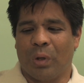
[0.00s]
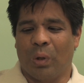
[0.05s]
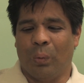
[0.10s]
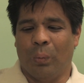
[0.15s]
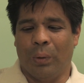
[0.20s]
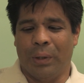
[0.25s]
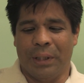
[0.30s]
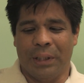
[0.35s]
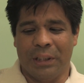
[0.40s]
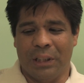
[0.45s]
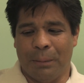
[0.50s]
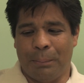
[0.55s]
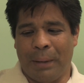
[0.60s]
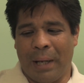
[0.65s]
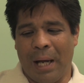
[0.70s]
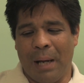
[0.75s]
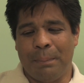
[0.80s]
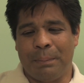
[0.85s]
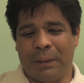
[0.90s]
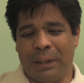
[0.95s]
What ended up
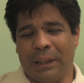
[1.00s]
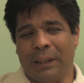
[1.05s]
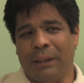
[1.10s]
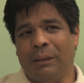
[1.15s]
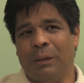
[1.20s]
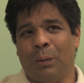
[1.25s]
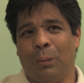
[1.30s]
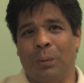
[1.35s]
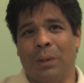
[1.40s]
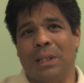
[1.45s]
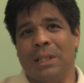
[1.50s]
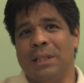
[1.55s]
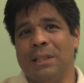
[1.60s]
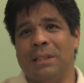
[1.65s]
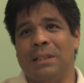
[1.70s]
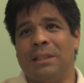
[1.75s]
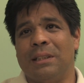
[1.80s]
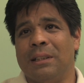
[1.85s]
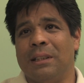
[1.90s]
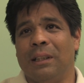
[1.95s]
happening
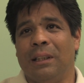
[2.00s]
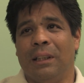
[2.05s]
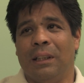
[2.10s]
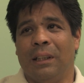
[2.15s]
was